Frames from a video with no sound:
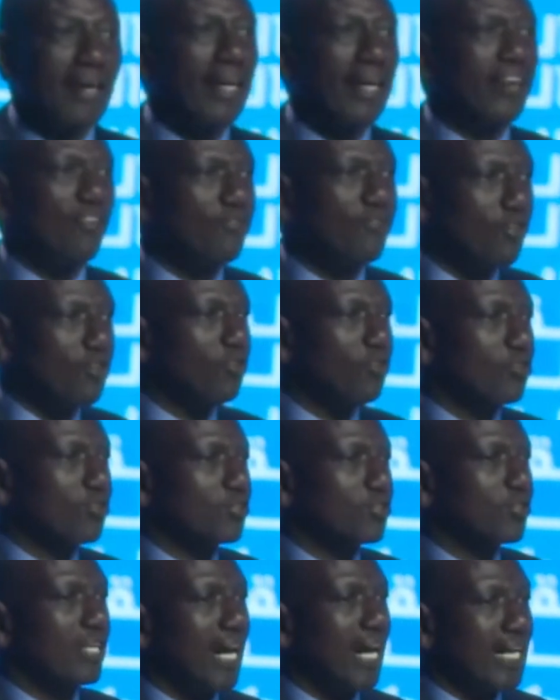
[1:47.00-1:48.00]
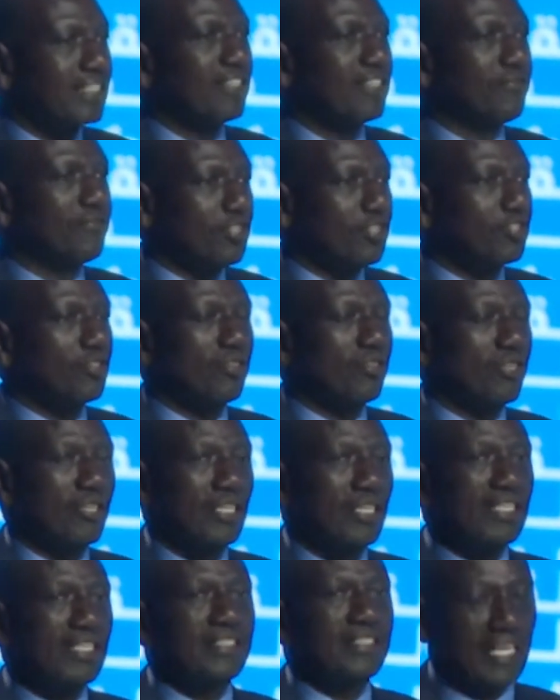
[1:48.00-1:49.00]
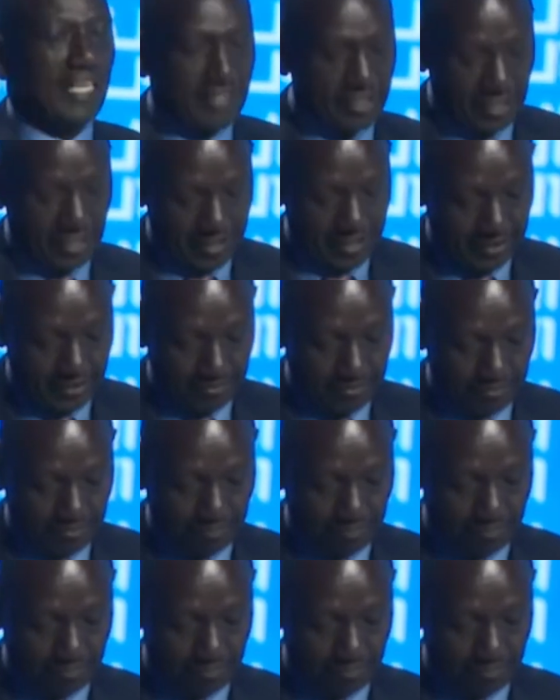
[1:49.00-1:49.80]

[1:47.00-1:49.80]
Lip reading: and of course, artificial intelligence.